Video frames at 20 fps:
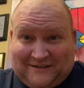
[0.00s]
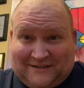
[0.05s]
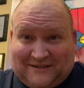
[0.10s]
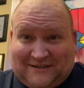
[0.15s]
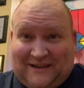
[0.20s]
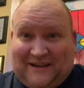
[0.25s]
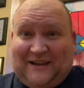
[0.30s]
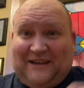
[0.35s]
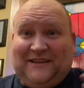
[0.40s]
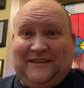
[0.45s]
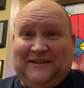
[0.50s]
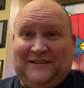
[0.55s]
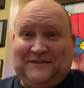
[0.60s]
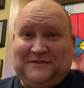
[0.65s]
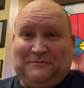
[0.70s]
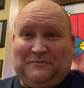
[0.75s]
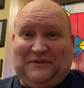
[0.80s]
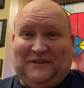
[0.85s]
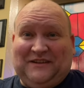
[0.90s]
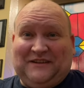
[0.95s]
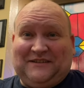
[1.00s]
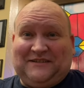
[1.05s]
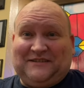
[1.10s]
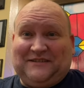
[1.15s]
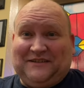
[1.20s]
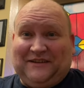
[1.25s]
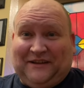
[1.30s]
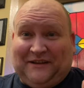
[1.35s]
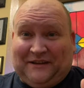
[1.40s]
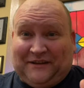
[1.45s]
sign this place
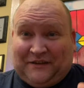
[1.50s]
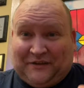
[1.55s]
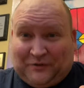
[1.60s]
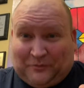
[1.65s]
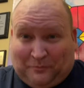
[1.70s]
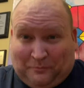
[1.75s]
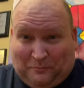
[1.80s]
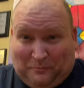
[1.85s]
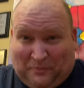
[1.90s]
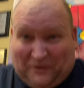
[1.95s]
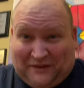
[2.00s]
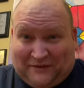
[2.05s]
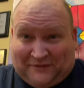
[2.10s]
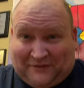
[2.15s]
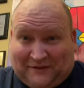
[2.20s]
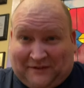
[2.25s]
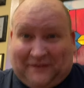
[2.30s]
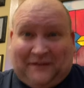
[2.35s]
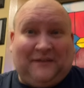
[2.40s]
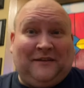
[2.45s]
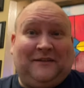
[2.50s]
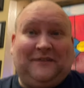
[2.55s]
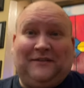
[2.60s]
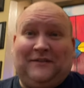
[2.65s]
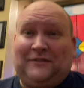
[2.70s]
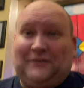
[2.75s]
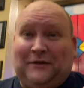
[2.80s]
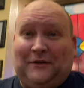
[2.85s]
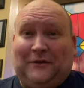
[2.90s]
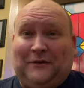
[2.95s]
is busy.
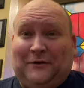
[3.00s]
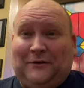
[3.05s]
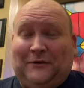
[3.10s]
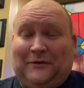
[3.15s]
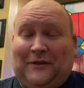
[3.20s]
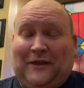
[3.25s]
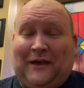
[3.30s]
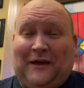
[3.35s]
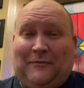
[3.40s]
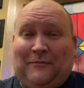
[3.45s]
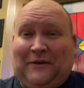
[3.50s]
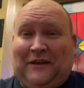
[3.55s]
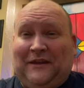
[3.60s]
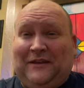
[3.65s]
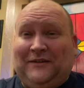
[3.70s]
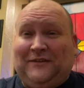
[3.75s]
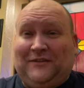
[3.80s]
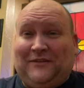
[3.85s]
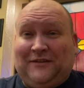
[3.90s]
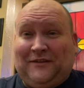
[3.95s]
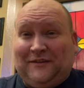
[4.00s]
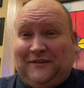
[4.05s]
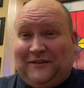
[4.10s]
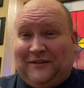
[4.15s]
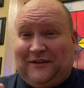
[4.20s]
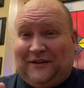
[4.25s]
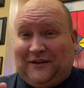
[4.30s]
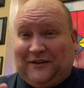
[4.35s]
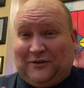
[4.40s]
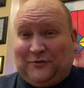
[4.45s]
So that means
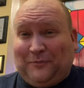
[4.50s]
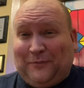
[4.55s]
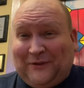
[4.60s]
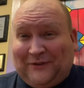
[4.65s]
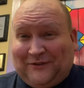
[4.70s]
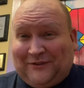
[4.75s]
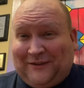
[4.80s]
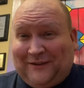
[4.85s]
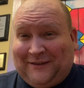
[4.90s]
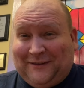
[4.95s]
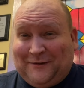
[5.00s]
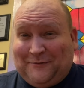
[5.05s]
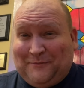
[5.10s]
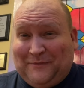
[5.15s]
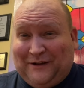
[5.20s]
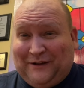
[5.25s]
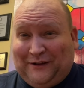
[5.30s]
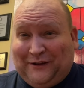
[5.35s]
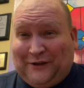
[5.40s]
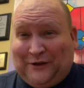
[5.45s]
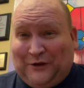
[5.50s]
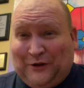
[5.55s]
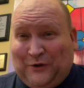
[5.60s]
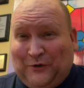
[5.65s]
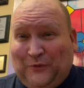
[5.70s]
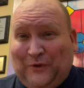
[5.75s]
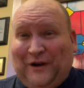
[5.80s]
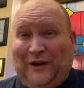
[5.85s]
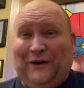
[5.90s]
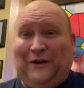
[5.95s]
that it's busy in the middle of
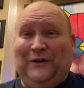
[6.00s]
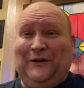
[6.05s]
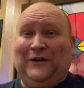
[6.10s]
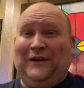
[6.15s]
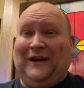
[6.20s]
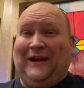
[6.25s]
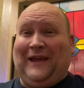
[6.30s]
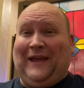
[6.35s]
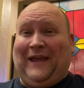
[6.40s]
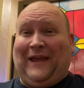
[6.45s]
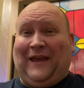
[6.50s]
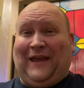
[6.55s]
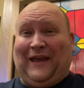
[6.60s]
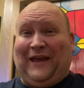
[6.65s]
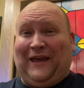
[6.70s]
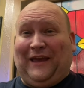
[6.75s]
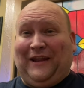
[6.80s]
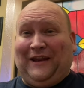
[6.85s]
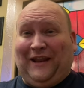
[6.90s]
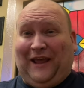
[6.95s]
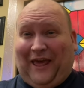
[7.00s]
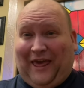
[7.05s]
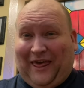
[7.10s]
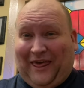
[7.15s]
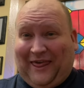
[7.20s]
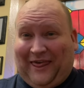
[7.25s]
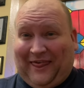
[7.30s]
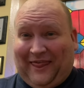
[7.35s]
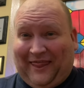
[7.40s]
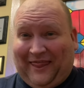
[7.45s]
nowhere, and
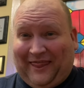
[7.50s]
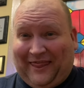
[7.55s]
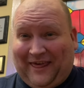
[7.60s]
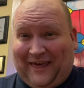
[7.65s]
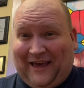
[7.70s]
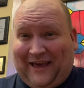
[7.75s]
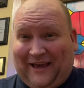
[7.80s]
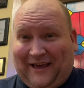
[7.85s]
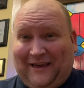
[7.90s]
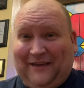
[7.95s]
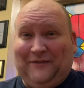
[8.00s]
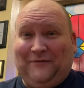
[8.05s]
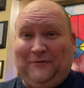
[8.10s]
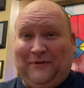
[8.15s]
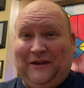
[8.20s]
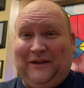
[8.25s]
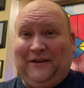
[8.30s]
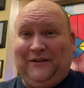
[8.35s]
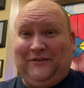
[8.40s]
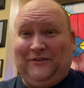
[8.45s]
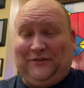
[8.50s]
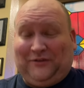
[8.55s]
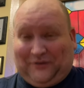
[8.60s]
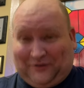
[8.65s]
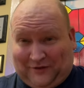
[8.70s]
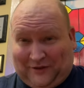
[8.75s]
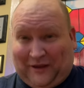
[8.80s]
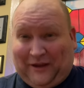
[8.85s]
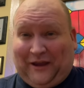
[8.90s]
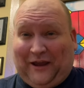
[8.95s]
that means
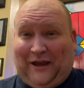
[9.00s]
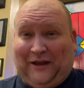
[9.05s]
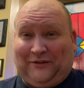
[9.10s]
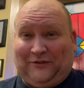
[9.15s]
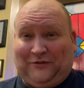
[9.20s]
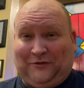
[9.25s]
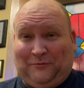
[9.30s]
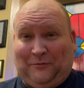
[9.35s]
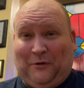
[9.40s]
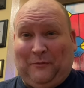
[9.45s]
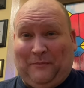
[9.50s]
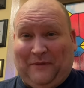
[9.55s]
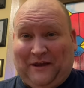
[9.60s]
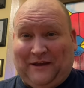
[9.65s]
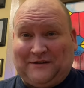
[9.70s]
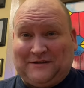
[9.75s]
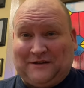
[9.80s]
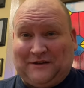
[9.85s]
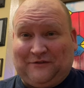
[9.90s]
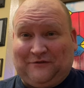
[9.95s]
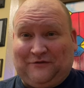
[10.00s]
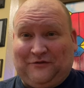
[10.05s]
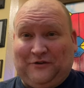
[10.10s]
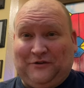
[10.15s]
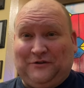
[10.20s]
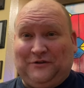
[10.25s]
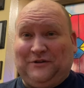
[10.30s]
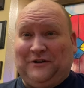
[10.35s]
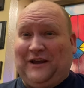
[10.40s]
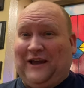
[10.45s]
they got some amazing
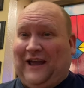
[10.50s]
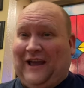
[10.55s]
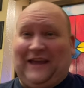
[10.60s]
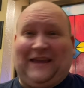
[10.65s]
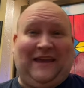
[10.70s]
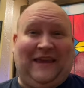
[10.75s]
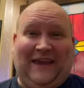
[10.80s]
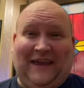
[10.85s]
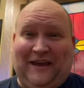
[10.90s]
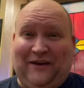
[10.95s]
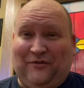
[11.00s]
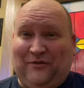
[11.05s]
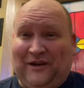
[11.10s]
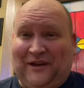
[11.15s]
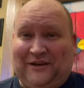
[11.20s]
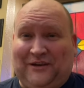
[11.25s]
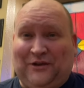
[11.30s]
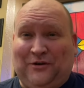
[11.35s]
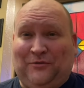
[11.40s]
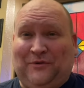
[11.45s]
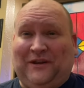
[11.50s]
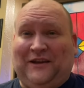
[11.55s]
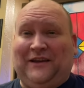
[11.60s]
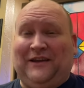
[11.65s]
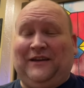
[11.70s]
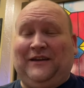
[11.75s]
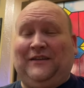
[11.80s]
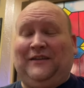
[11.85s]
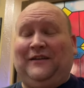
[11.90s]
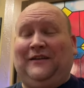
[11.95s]
food. I can't wait till we
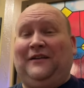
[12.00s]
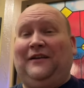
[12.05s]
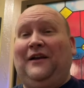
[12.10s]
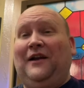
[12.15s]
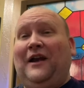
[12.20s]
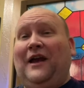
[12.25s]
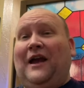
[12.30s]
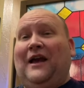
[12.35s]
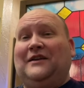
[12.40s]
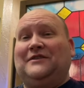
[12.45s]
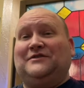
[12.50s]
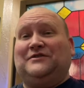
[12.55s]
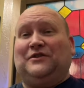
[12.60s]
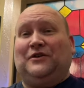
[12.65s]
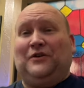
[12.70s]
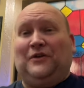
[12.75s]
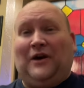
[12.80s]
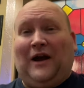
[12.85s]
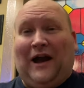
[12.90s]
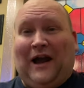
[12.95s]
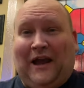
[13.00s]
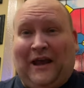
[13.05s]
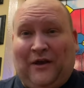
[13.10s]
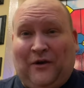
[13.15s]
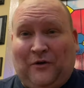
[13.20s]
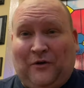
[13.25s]
get there. So I